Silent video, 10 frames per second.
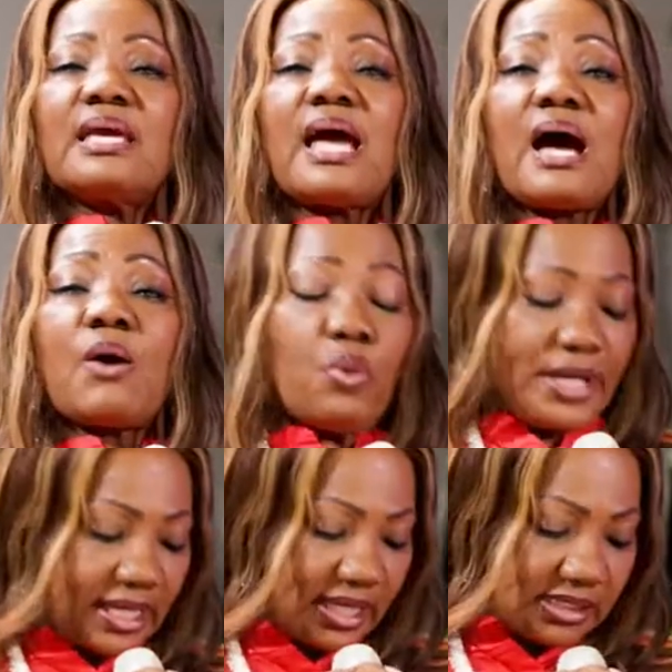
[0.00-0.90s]
they are
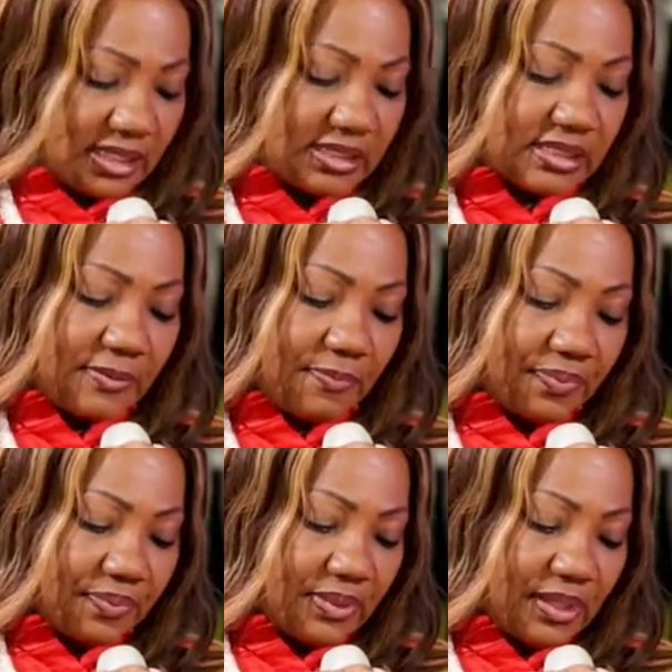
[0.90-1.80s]
weaknesses.
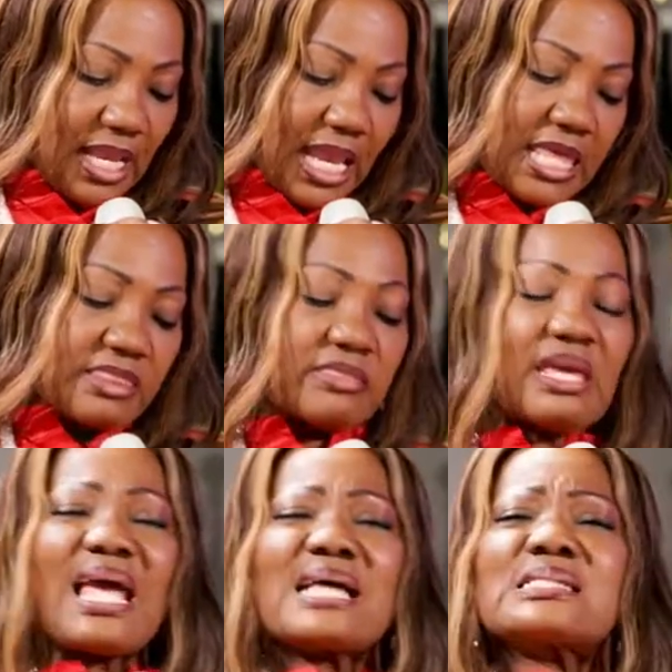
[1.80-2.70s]

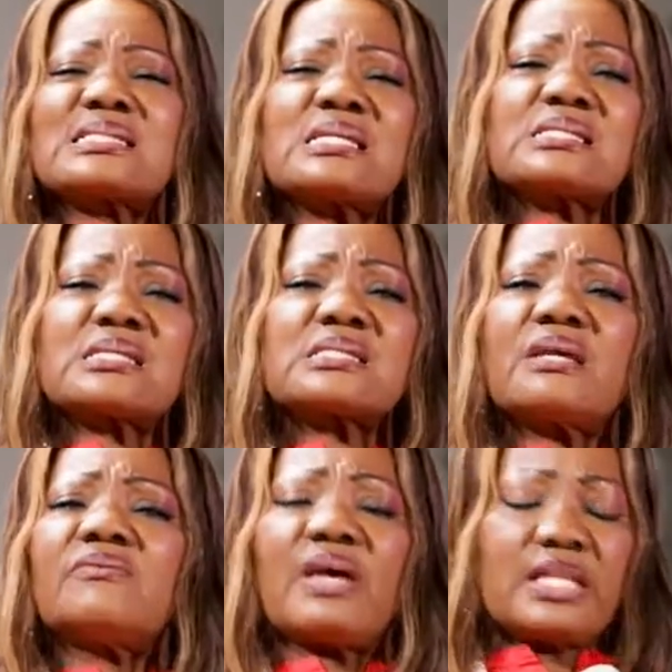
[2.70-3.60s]
They are
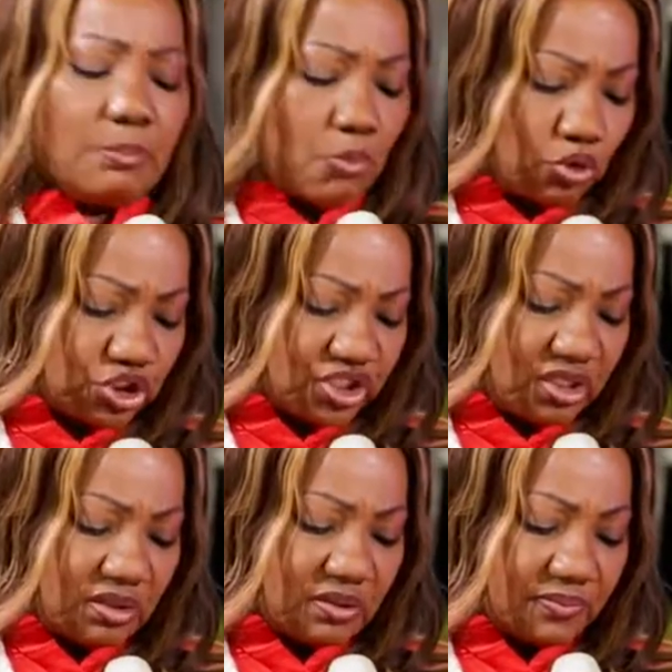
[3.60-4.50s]
sensitive and
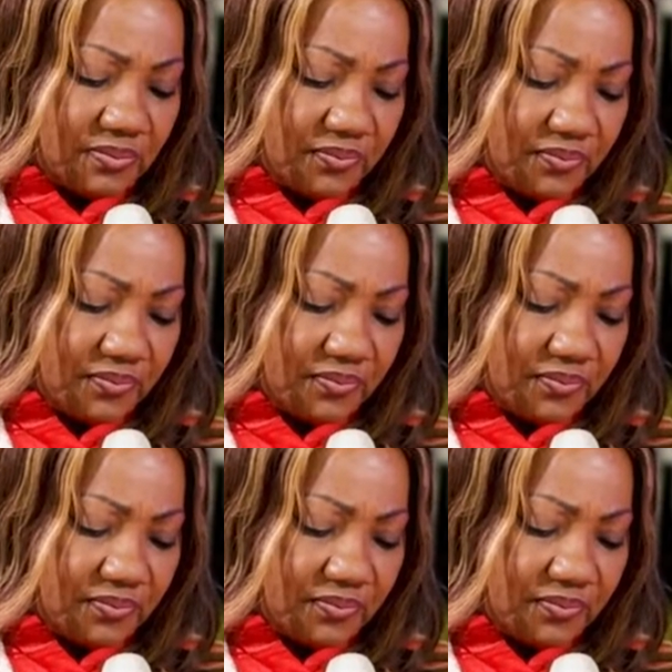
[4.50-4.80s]
emotional.